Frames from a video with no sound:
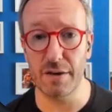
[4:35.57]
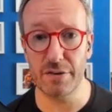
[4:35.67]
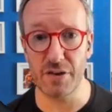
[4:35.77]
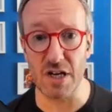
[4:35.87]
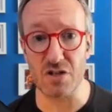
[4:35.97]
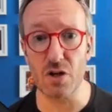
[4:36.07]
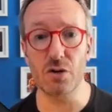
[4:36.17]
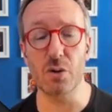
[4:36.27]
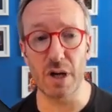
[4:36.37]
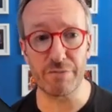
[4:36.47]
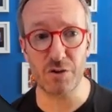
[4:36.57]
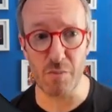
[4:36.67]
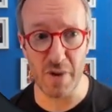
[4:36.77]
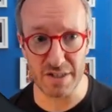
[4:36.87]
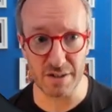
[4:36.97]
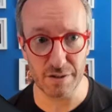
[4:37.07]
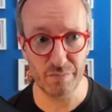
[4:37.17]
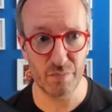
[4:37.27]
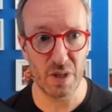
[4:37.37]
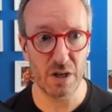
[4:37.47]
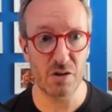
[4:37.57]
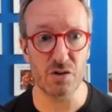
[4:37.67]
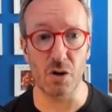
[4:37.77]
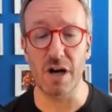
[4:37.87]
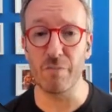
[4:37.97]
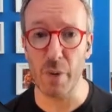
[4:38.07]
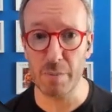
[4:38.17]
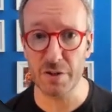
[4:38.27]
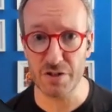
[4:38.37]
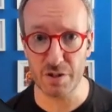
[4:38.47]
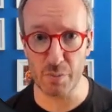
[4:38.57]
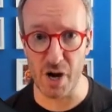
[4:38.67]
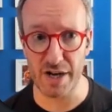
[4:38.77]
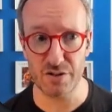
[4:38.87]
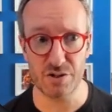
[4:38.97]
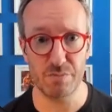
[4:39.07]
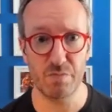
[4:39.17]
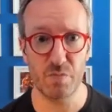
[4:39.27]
things that you have committed. So I've published the branch,